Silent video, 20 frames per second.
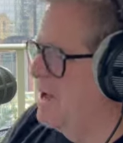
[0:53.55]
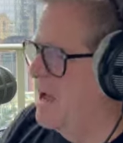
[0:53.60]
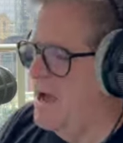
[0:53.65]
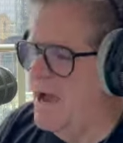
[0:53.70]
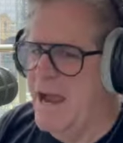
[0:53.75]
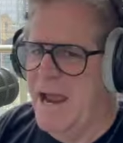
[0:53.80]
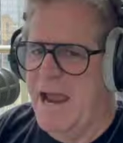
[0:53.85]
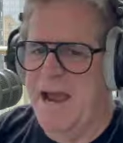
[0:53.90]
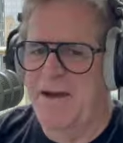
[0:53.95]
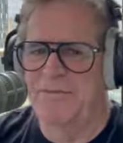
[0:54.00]

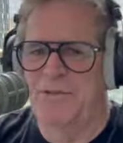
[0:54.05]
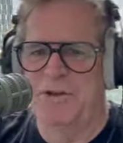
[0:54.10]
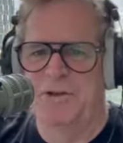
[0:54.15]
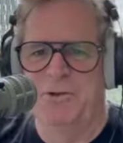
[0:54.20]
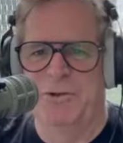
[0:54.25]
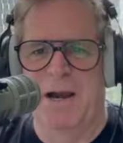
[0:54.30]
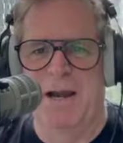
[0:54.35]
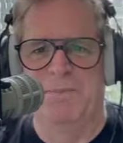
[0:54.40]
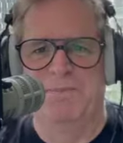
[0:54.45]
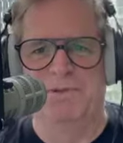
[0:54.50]
I have the
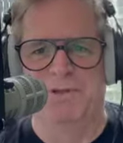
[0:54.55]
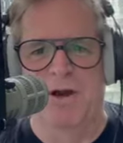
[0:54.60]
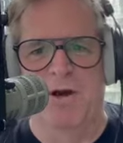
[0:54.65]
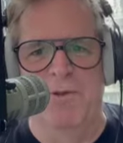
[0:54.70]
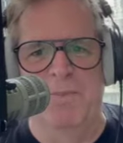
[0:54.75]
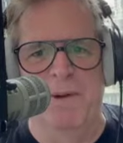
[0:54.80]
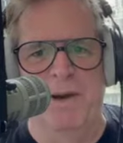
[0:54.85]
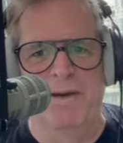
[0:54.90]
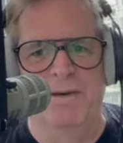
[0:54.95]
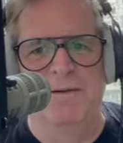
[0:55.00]
drapes
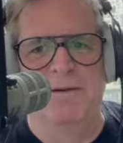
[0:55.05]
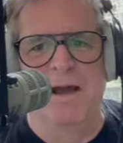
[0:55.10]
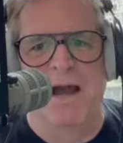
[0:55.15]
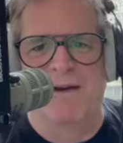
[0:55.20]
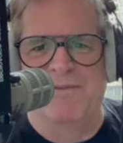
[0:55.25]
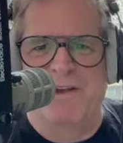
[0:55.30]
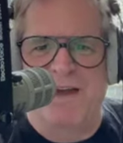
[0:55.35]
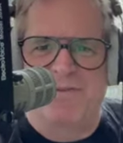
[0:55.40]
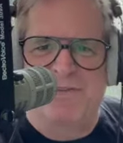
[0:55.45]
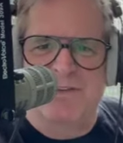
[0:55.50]
open.
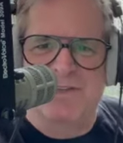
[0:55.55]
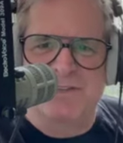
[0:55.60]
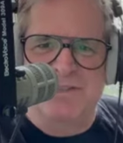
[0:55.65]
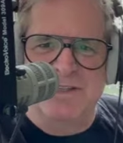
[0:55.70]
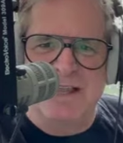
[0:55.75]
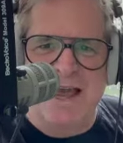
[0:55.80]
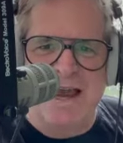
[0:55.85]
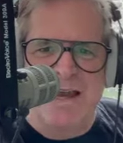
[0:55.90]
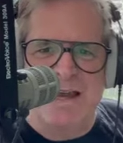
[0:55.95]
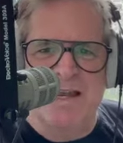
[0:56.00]
I've got the
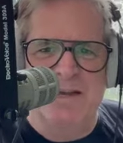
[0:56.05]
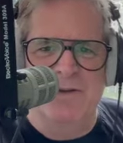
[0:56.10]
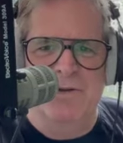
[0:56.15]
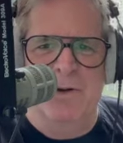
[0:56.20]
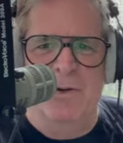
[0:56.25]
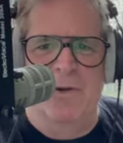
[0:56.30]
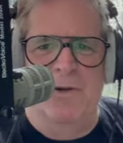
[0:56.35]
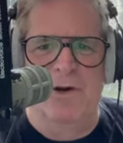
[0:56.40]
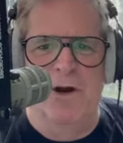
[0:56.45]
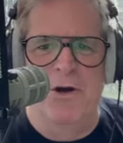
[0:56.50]
sliding
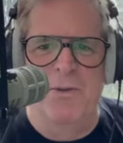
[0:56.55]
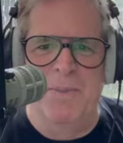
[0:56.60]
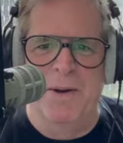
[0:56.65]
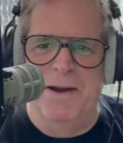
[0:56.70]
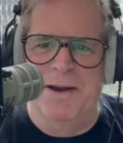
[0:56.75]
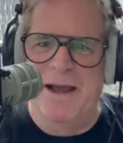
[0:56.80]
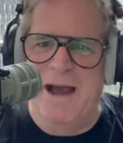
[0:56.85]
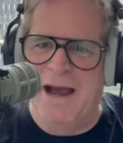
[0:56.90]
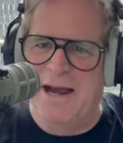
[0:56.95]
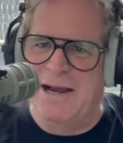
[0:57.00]
door
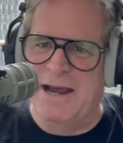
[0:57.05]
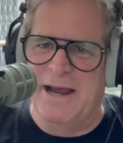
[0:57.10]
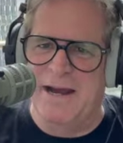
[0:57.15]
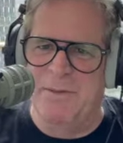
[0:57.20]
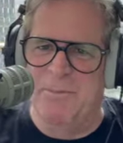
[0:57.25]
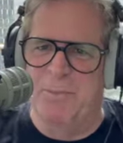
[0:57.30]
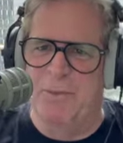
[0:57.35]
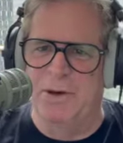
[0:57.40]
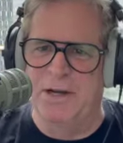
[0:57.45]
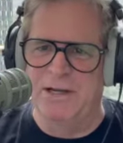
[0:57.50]
open. I got a
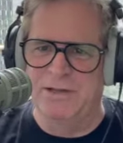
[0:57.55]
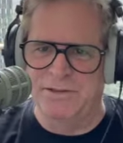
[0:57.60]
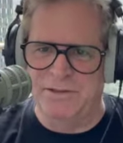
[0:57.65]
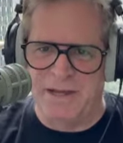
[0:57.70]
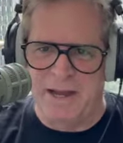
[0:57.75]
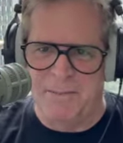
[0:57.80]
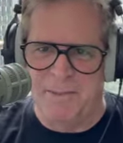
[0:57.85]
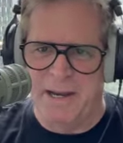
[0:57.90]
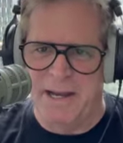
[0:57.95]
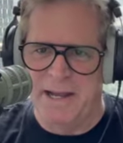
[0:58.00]
breeze
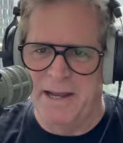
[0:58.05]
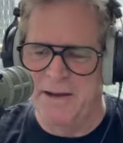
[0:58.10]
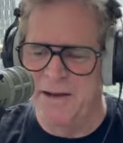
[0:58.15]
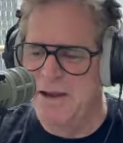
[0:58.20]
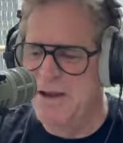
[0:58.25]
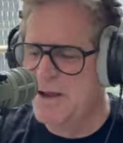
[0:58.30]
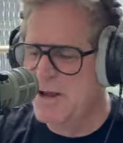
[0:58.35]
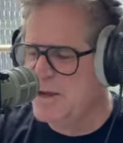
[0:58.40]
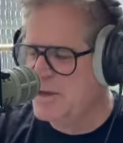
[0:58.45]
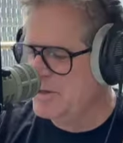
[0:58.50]
coming in.
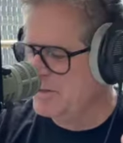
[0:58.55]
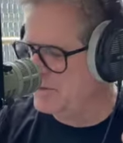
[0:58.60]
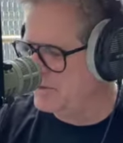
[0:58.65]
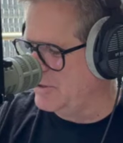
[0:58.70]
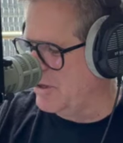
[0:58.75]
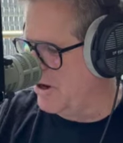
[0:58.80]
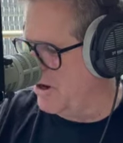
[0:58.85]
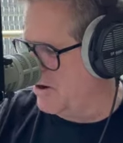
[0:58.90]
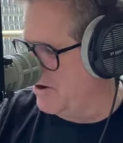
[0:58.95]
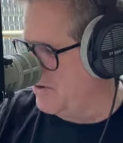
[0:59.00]

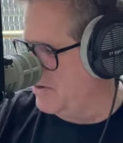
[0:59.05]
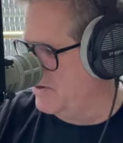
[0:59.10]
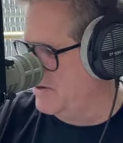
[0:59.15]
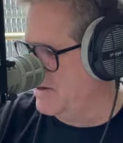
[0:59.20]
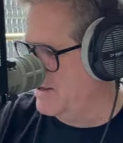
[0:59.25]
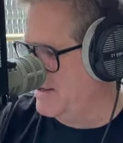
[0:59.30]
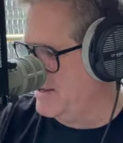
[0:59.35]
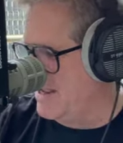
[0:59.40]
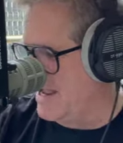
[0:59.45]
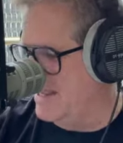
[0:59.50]
So
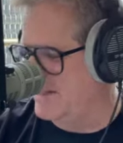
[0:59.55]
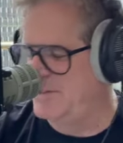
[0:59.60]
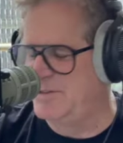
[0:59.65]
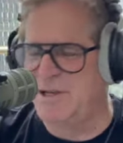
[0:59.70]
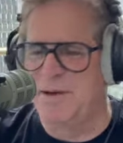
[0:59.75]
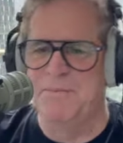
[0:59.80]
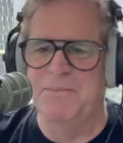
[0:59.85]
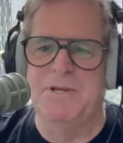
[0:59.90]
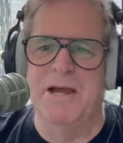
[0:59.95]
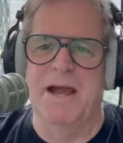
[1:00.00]
at
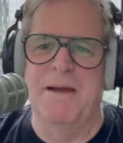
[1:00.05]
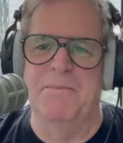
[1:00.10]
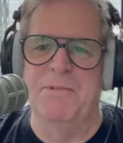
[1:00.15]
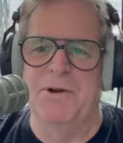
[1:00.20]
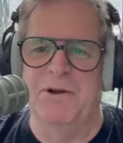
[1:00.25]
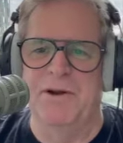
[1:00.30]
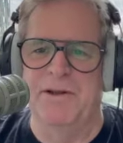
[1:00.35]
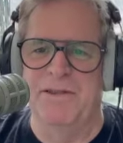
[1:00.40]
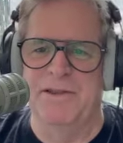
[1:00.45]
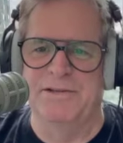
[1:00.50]
some time
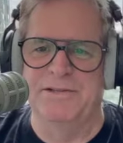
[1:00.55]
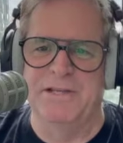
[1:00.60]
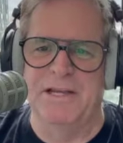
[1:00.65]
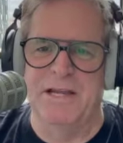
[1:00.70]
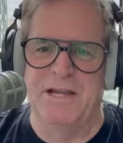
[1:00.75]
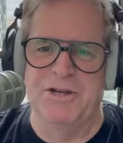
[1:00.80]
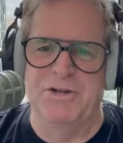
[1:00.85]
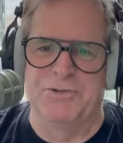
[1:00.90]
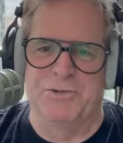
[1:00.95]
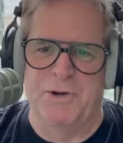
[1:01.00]
during this
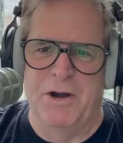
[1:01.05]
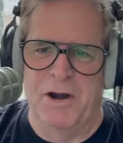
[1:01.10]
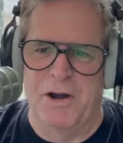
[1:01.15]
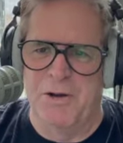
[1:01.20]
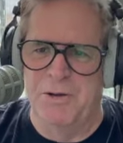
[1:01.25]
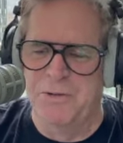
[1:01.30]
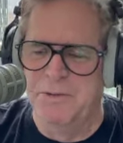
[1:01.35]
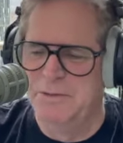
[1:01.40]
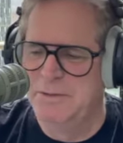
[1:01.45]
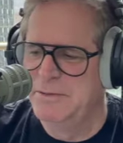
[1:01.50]

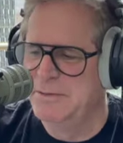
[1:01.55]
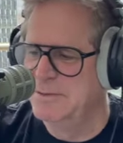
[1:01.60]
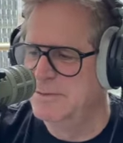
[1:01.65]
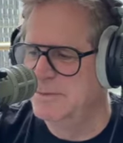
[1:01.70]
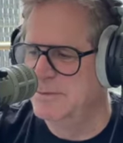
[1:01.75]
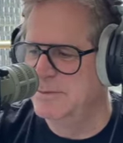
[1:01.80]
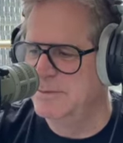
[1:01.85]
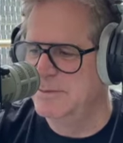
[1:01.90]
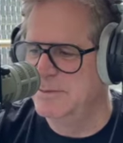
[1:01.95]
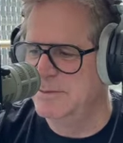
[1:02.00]
intro
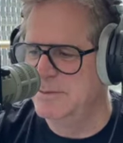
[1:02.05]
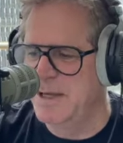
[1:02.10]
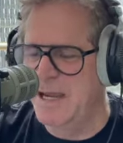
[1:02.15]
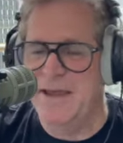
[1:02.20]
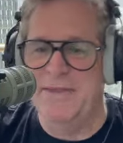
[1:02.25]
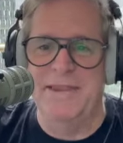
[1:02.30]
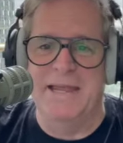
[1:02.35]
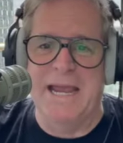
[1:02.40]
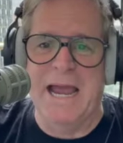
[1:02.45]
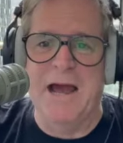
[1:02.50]

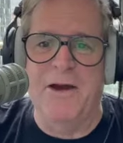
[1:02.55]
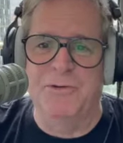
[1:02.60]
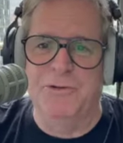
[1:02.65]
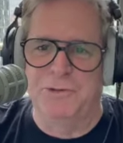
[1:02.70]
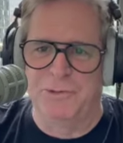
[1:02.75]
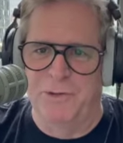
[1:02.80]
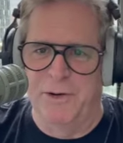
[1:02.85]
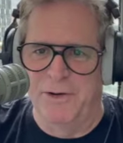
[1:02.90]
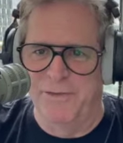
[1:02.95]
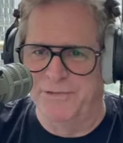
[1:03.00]
and the
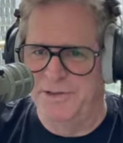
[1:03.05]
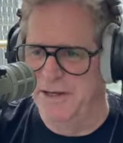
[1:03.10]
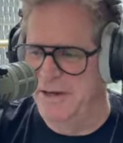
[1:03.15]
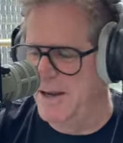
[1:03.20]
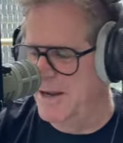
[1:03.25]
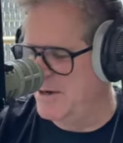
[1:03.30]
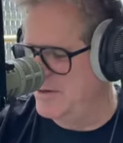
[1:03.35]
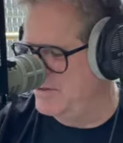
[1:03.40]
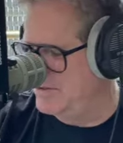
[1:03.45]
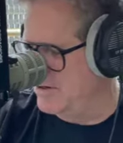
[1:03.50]
outro of
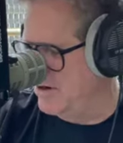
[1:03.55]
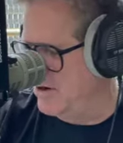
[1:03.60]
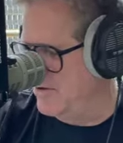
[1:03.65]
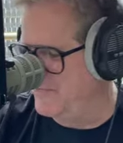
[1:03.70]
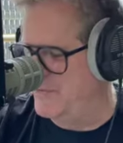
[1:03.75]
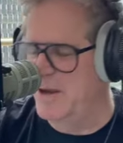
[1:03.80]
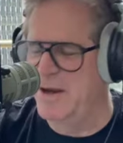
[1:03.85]
today's show, if you